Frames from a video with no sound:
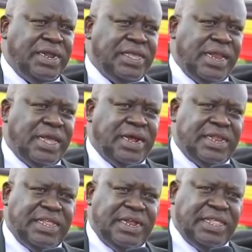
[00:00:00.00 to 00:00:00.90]
reached there
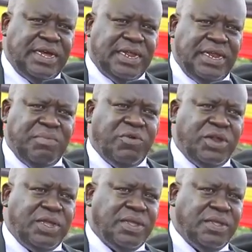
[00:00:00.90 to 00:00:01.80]
at 3:30 in the
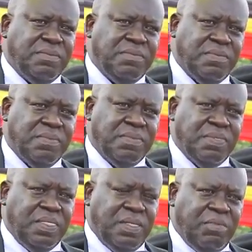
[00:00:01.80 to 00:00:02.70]
morning,
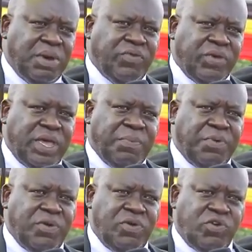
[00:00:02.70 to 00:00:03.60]
but we kept
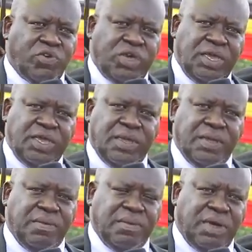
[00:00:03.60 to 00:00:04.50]
on talking
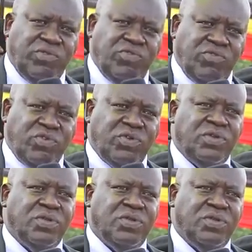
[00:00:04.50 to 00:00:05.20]
as usual.